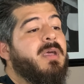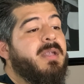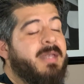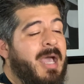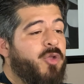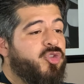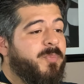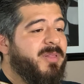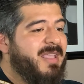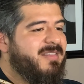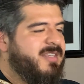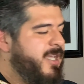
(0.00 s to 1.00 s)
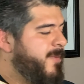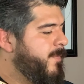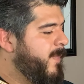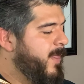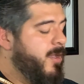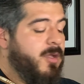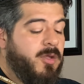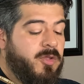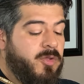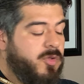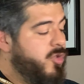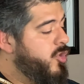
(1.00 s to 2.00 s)
Now, to play C,
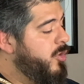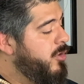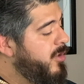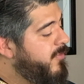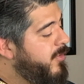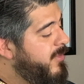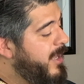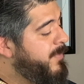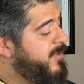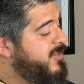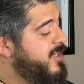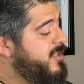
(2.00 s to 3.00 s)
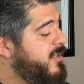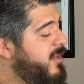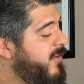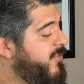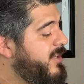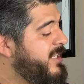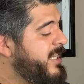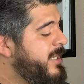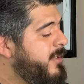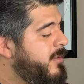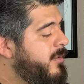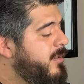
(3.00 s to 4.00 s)
you look for that position of the D,